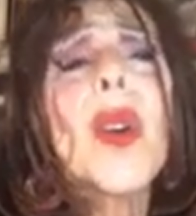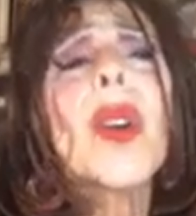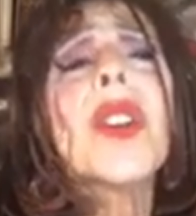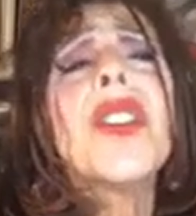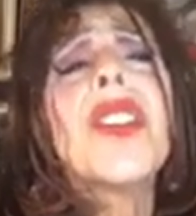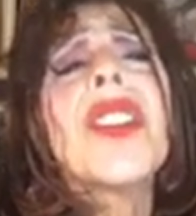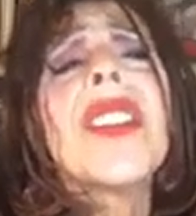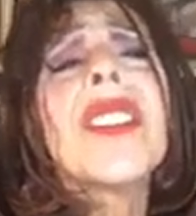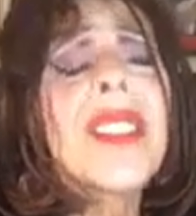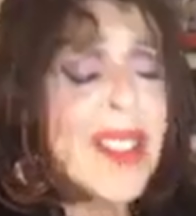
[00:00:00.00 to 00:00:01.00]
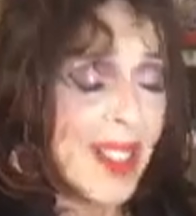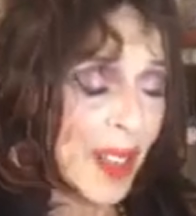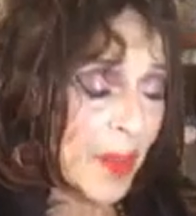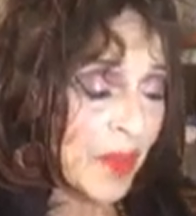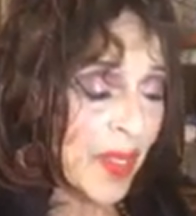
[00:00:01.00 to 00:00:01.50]
oranges.
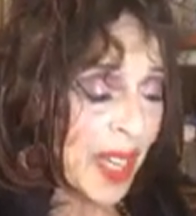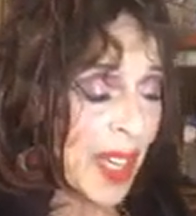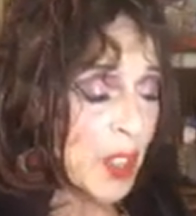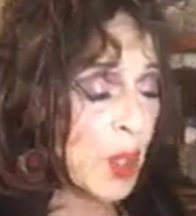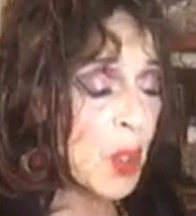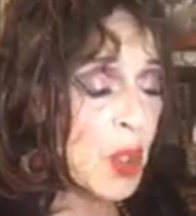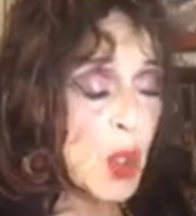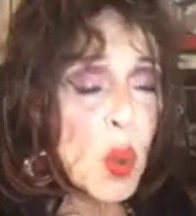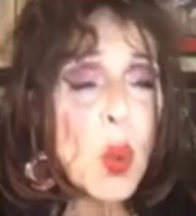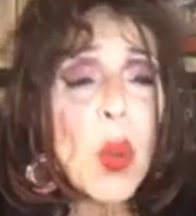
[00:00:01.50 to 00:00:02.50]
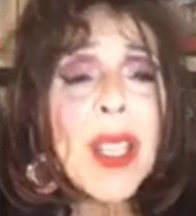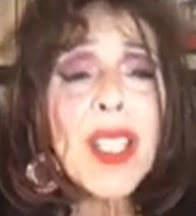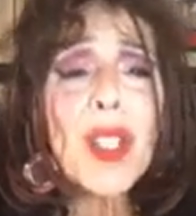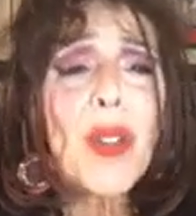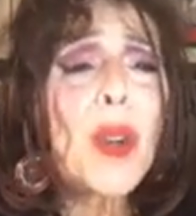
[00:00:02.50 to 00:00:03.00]
Too
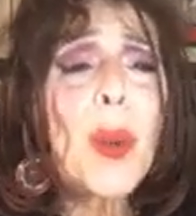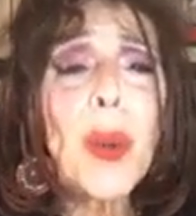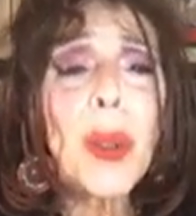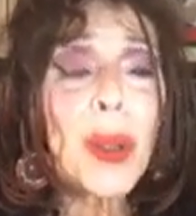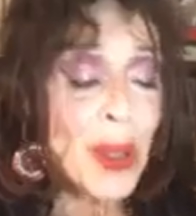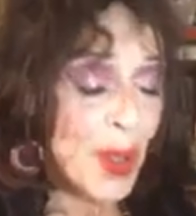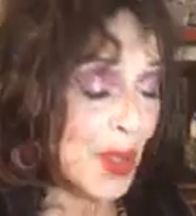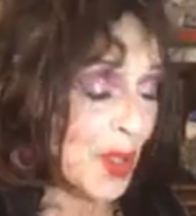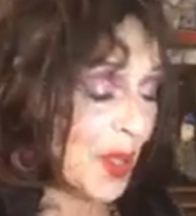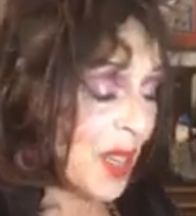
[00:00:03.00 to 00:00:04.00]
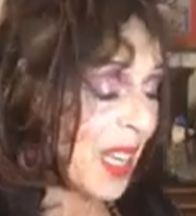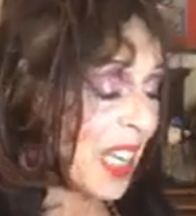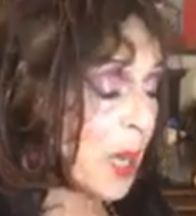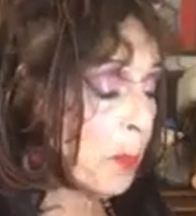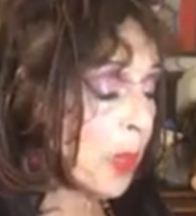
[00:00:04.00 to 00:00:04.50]
sweet for words.
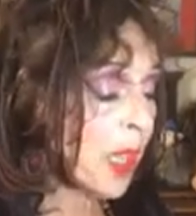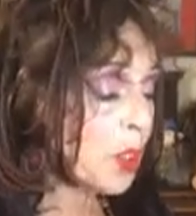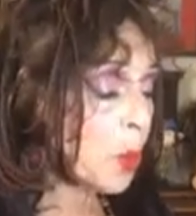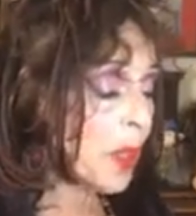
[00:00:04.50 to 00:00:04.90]
He plucked